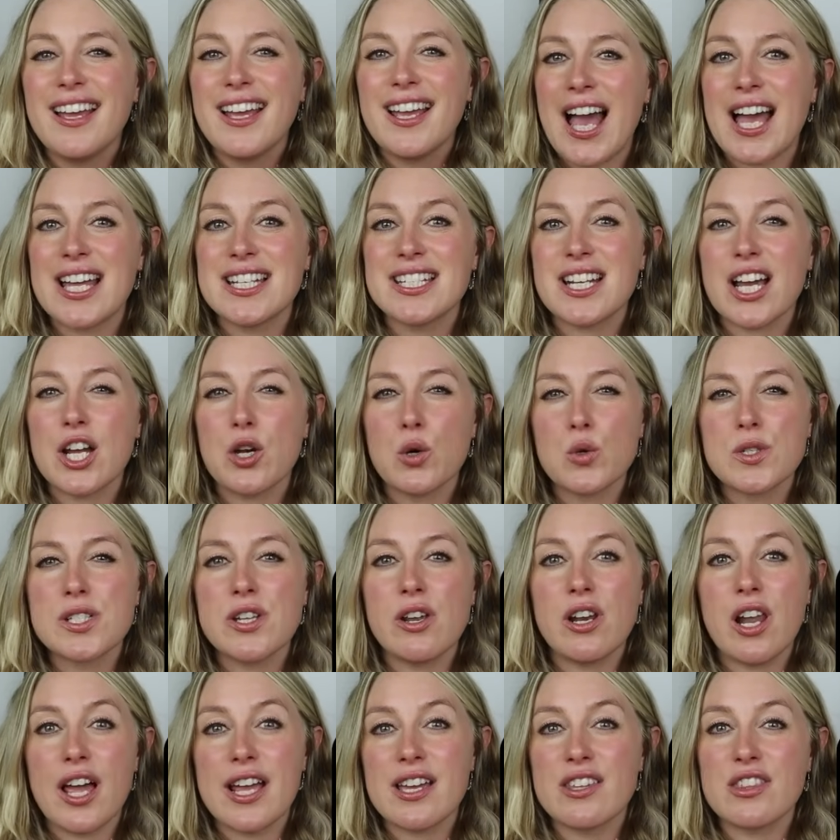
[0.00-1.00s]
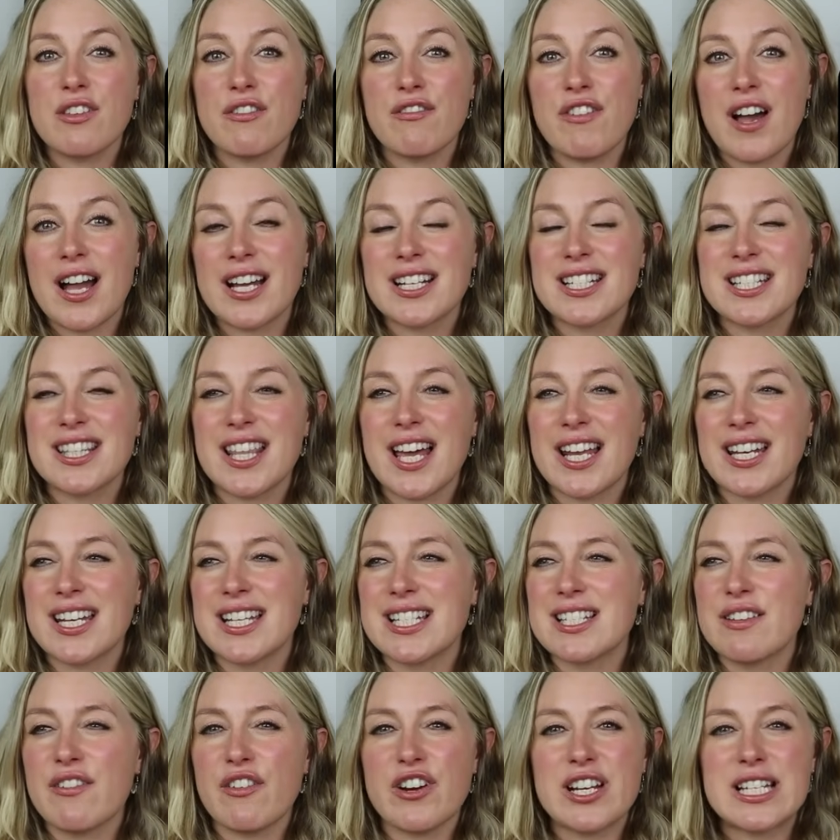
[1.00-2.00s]
And I also like the fact that
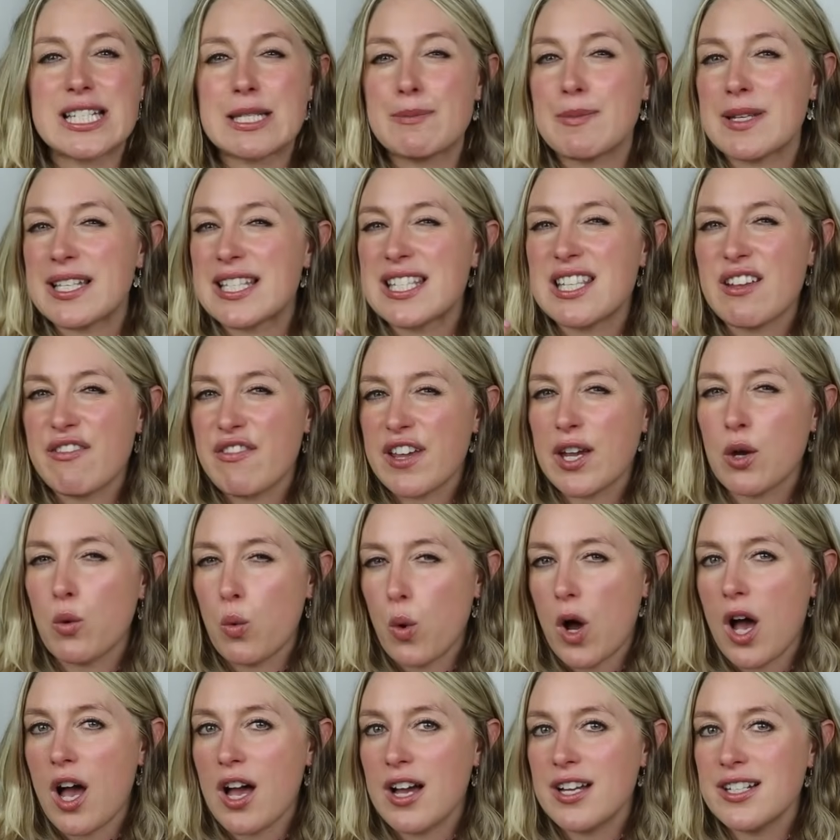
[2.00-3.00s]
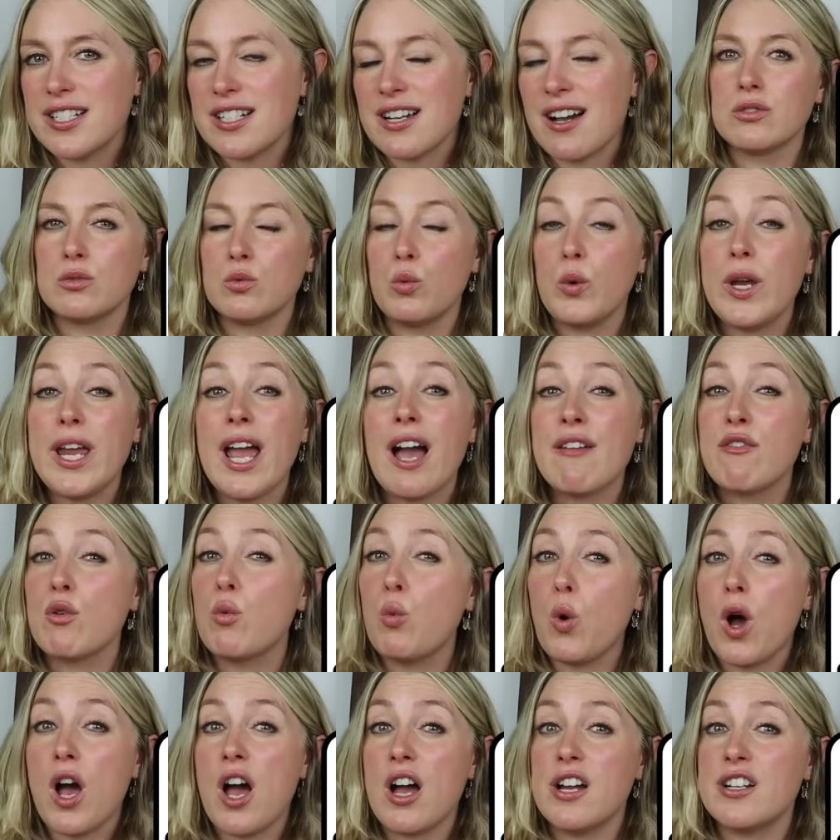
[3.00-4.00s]
it's a very specific word. We have a
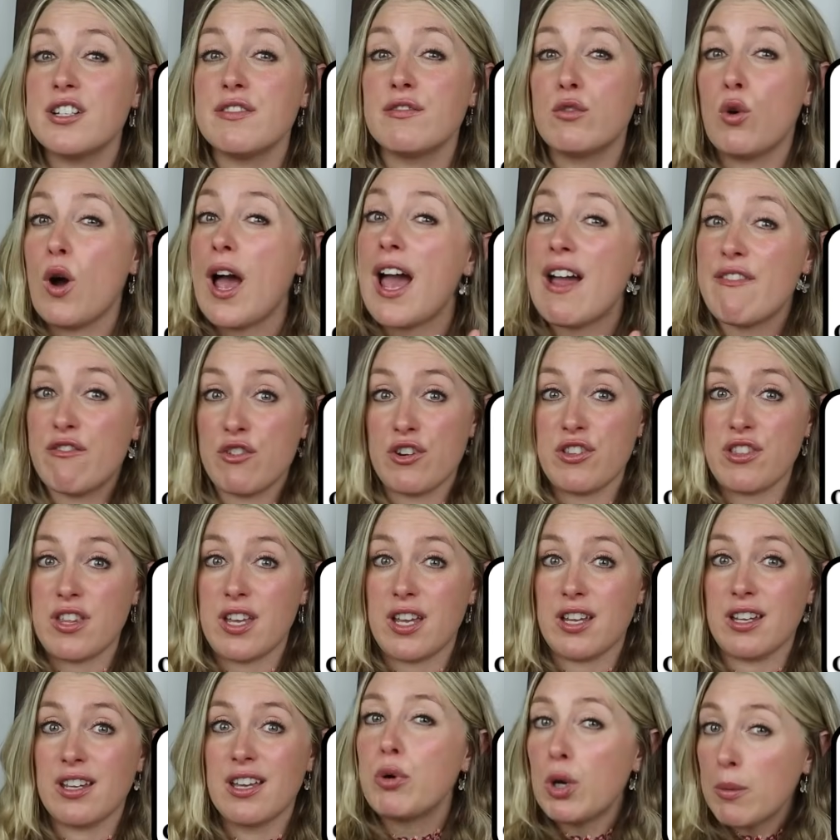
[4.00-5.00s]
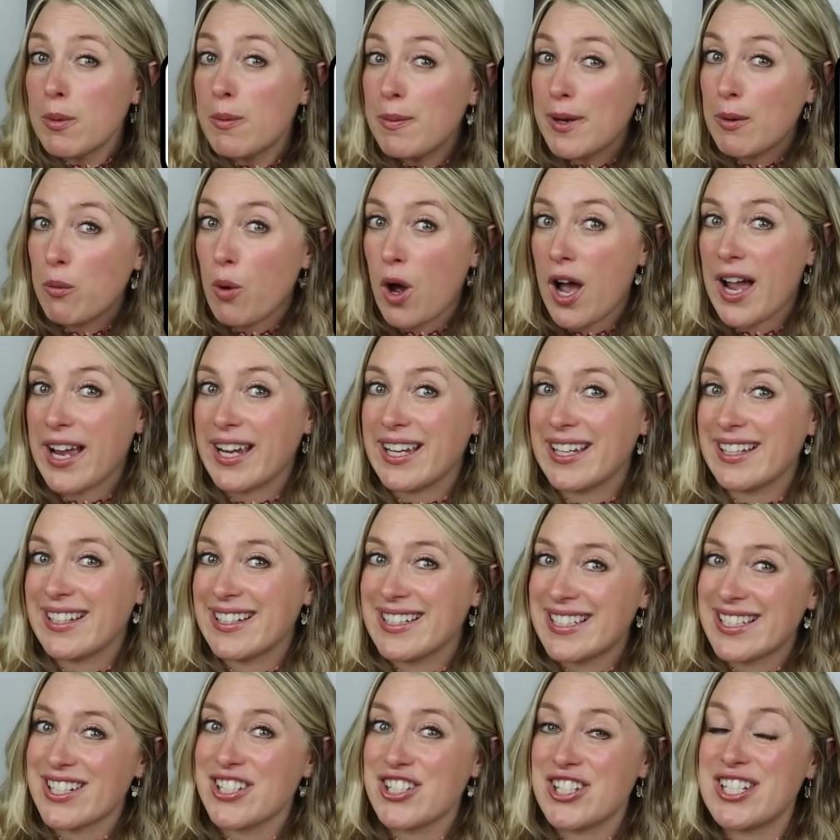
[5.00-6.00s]
word for everything. Probably why
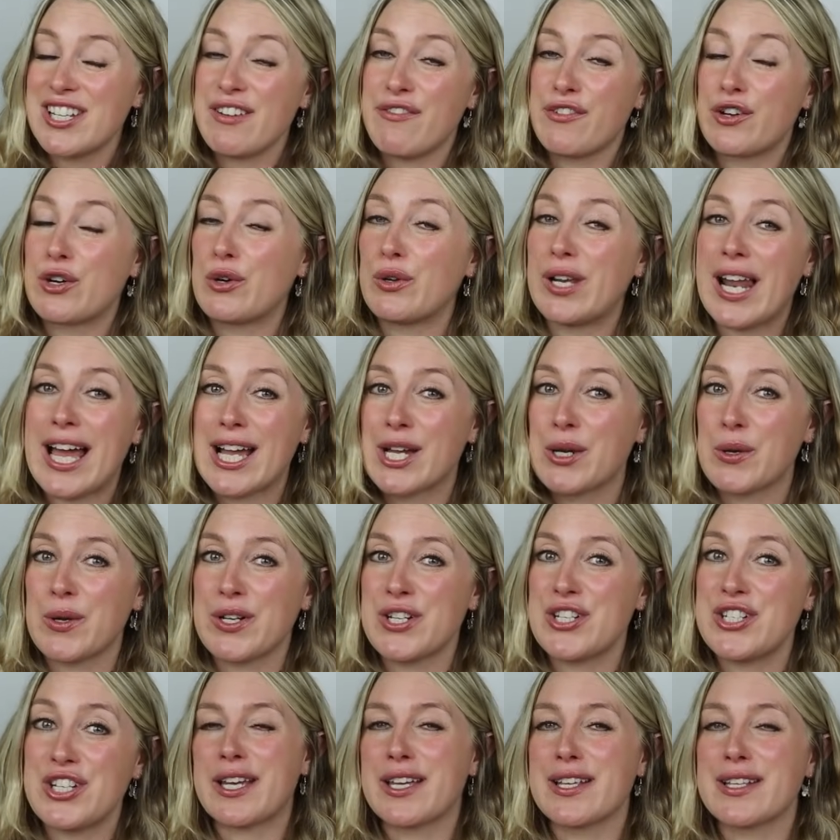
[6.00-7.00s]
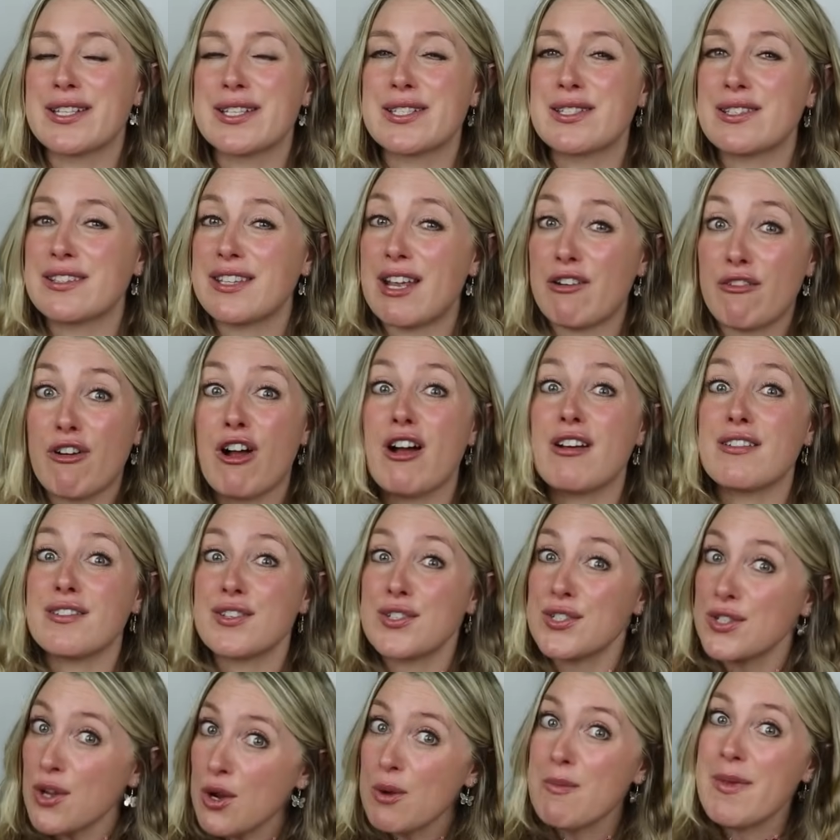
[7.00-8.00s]
it's such a difficult language, because there are
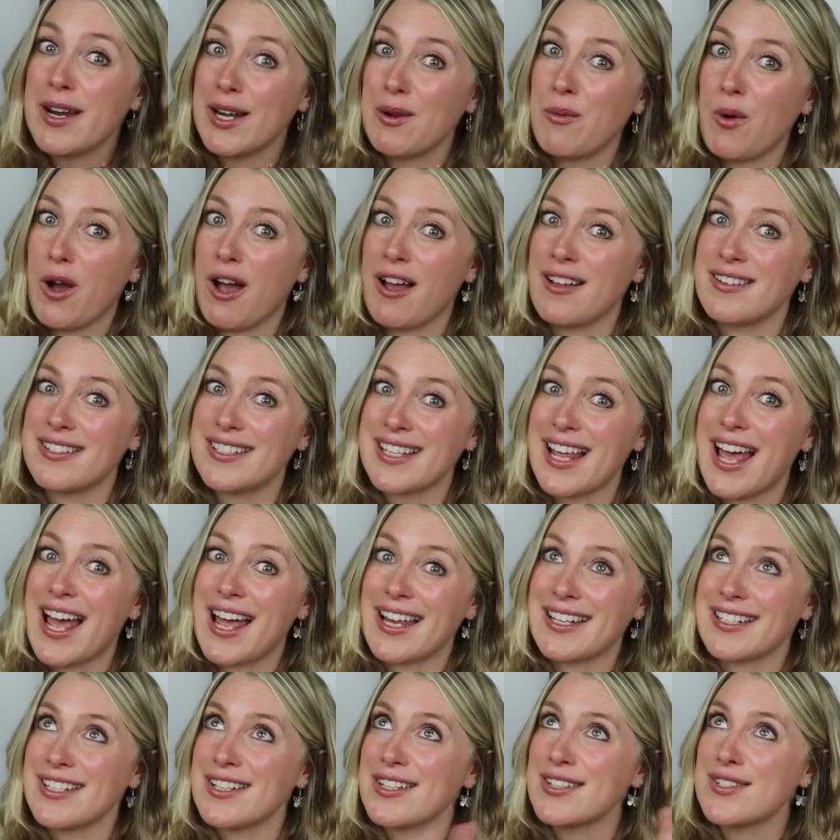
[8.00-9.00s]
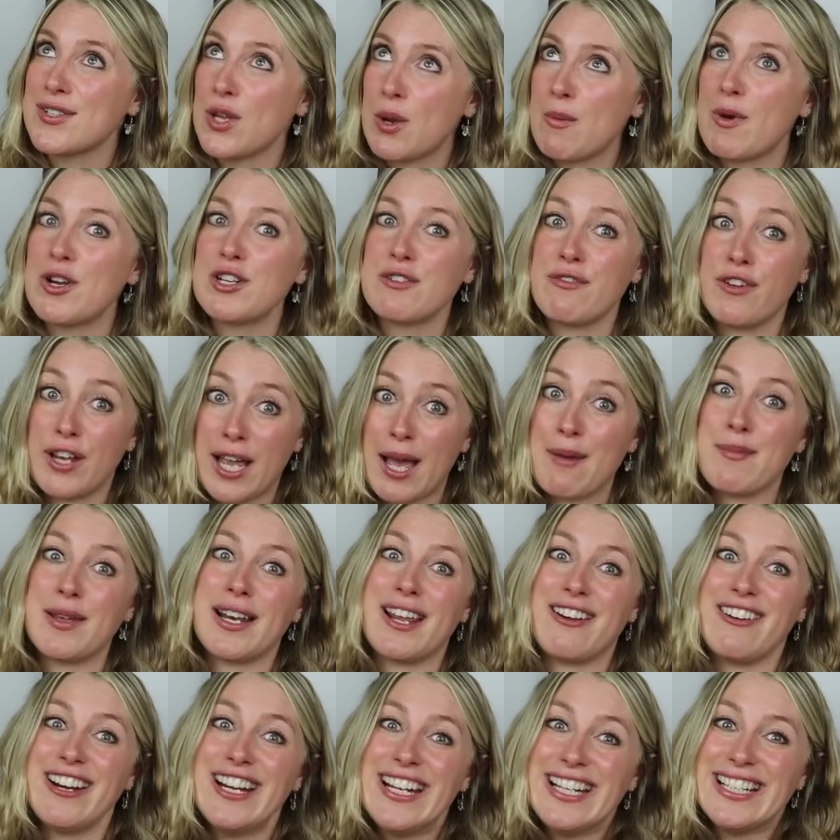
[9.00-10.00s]
so many words and so much
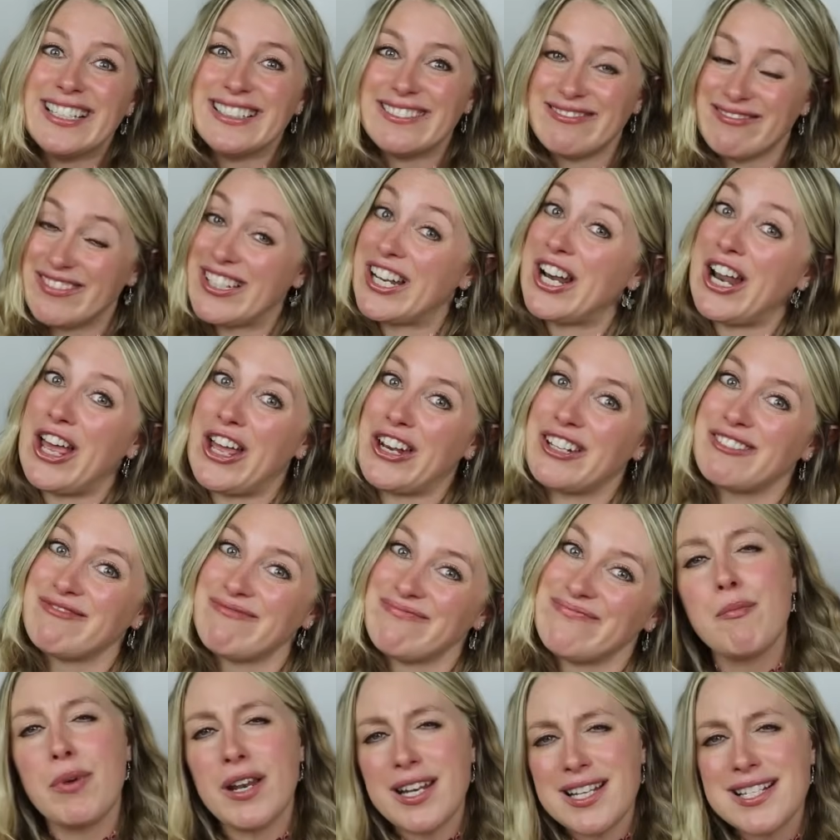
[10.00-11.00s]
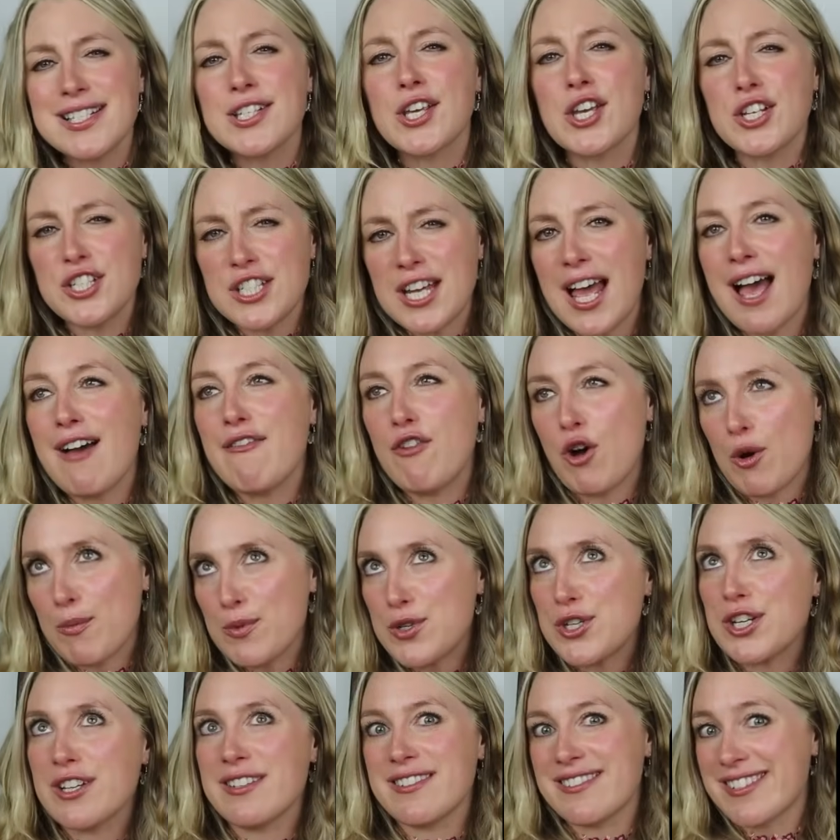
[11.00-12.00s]
vocabulary to learn. But it's good to have
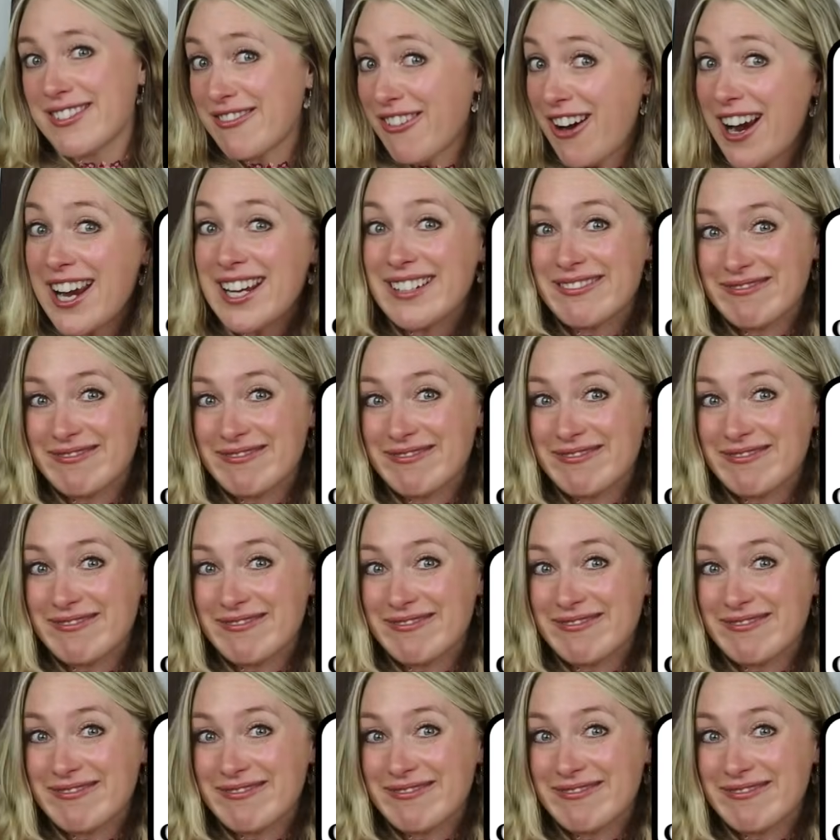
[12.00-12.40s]
options, right?